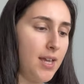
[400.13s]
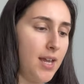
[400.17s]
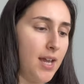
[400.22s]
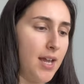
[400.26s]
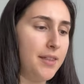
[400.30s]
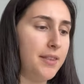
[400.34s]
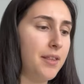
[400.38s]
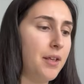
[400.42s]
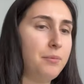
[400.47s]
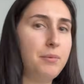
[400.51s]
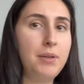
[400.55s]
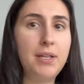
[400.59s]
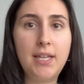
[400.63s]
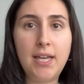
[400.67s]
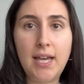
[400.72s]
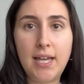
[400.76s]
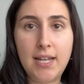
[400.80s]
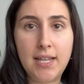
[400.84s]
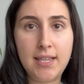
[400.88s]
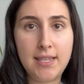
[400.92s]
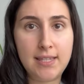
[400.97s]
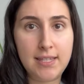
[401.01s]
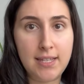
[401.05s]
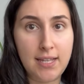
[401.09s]
And then we get
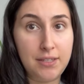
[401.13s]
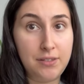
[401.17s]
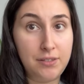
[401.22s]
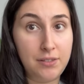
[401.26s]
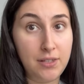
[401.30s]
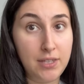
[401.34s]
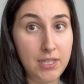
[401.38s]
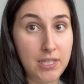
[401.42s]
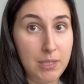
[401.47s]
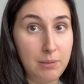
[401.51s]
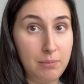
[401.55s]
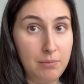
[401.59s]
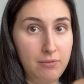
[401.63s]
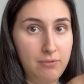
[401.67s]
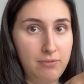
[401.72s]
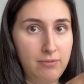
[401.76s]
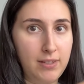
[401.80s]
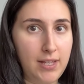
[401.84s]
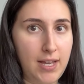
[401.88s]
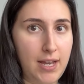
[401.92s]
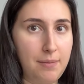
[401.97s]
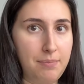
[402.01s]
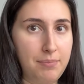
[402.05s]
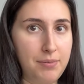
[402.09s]
inside to the double
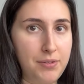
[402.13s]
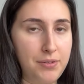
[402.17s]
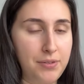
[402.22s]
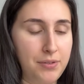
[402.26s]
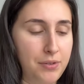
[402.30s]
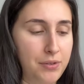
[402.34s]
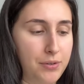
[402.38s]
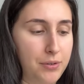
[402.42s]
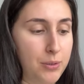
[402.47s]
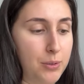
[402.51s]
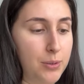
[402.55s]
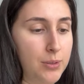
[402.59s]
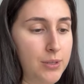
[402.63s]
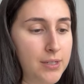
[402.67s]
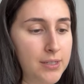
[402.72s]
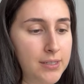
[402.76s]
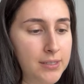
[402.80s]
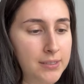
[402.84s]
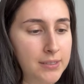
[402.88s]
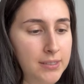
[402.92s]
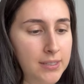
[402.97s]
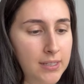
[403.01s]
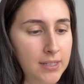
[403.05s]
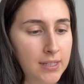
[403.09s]
flap. So
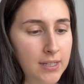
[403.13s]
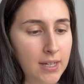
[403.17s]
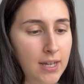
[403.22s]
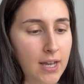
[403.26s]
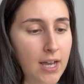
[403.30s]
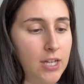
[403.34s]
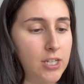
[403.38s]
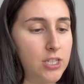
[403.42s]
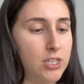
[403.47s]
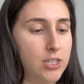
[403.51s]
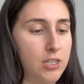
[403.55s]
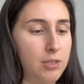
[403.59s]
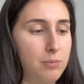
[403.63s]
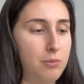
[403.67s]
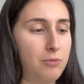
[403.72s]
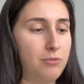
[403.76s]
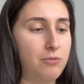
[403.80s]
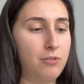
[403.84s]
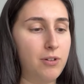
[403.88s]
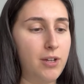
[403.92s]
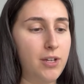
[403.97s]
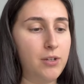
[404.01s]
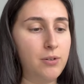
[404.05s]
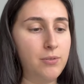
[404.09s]
actually,
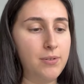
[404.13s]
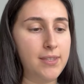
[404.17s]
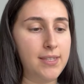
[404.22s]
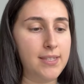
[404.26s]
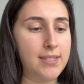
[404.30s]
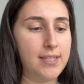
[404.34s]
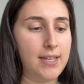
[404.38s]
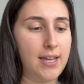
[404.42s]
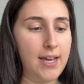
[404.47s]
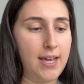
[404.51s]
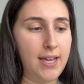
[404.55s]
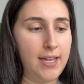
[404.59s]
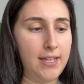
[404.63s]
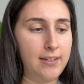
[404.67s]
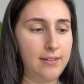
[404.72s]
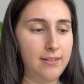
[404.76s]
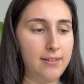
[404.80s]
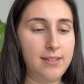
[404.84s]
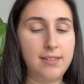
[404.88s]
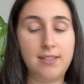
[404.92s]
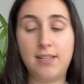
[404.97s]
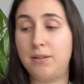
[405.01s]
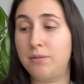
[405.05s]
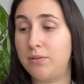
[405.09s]
before I go inside,
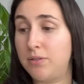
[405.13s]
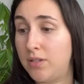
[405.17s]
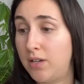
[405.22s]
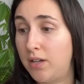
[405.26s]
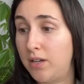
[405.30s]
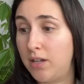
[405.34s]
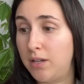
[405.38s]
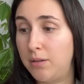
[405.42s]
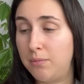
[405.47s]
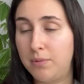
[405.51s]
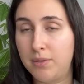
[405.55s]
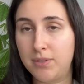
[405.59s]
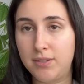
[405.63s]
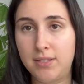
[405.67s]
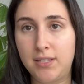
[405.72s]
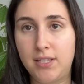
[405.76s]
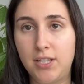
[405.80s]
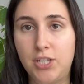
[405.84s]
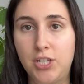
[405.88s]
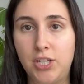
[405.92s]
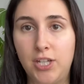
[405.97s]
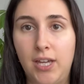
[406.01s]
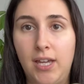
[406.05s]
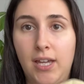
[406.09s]
because I was talking about
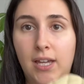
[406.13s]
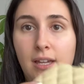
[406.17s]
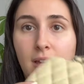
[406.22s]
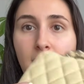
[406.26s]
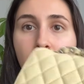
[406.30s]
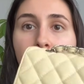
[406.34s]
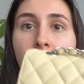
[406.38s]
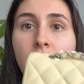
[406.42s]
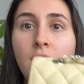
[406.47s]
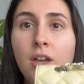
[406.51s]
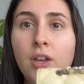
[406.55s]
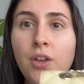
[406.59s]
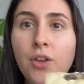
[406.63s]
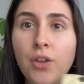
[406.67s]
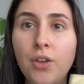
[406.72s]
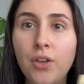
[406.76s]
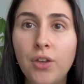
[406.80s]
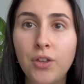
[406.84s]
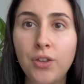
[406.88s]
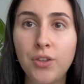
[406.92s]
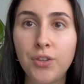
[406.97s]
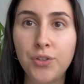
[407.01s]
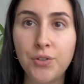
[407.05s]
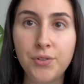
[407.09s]
stitching,
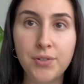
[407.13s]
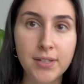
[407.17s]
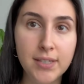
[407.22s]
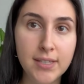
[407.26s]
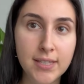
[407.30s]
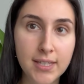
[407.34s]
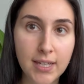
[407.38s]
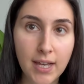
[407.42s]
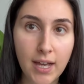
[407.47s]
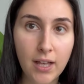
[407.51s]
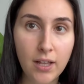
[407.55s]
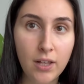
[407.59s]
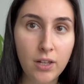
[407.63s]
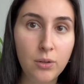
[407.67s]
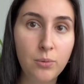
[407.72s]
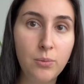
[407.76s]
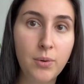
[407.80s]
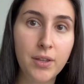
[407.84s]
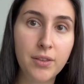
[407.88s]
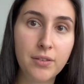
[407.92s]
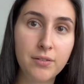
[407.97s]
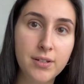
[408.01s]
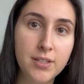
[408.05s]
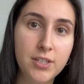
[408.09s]
you can tell
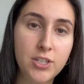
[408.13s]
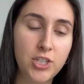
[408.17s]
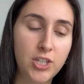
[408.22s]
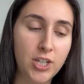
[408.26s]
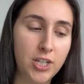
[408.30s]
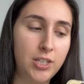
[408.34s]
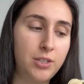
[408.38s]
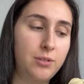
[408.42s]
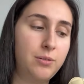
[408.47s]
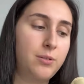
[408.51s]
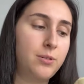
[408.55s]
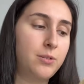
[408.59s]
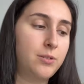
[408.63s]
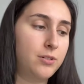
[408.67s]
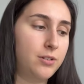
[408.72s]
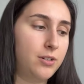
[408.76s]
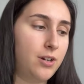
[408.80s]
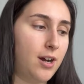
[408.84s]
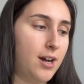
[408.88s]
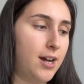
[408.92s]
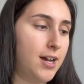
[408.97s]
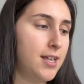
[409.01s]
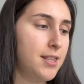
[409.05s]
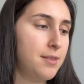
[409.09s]
whether it's genuine or
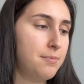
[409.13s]
not